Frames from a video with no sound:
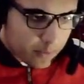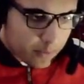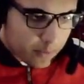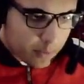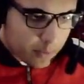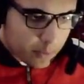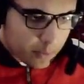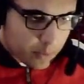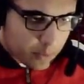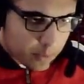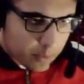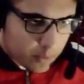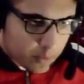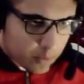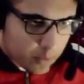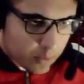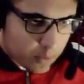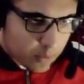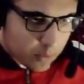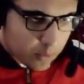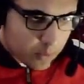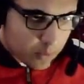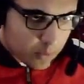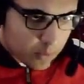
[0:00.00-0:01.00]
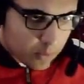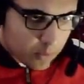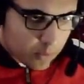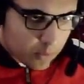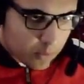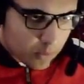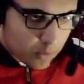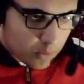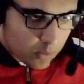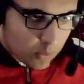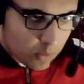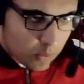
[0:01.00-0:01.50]

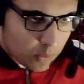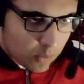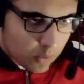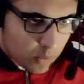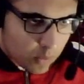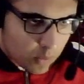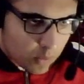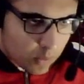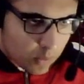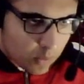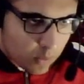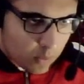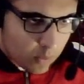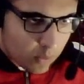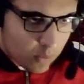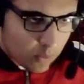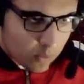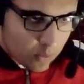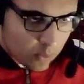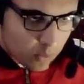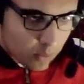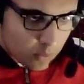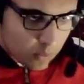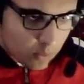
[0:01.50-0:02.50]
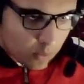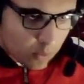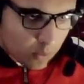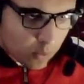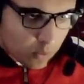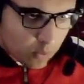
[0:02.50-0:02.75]
No one is speaking in this clip.